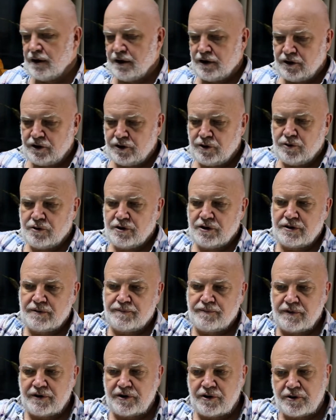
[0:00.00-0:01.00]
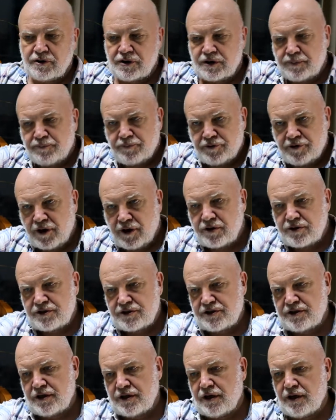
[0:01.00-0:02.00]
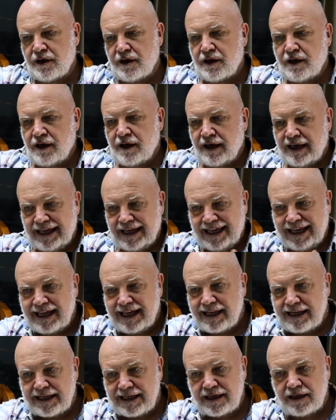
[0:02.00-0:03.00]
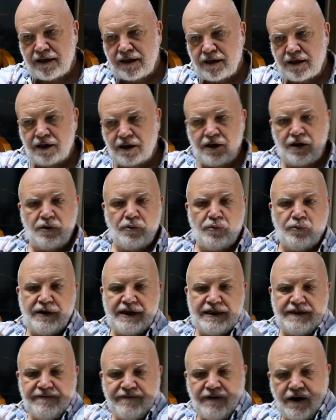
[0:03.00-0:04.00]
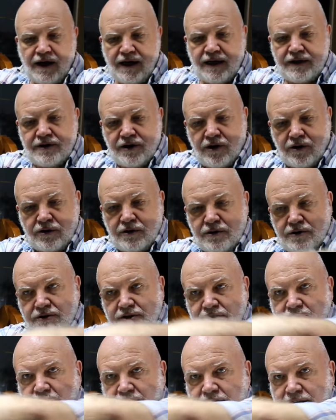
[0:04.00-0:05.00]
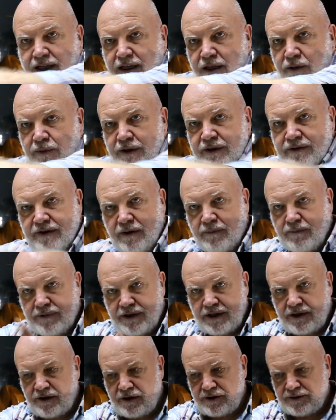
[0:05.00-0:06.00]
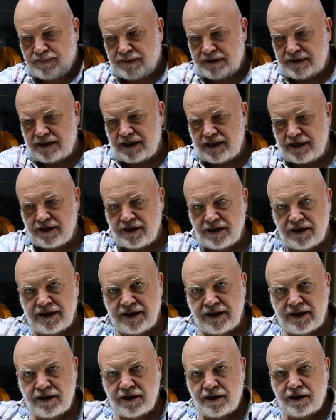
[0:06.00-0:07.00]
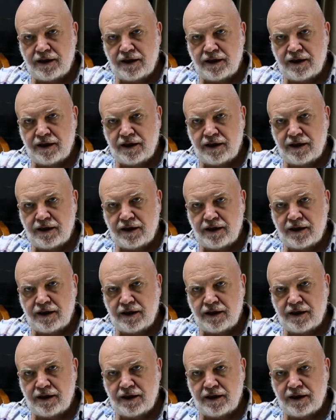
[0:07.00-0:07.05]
you could approach a healing with fire tongs to deal with something that's particularly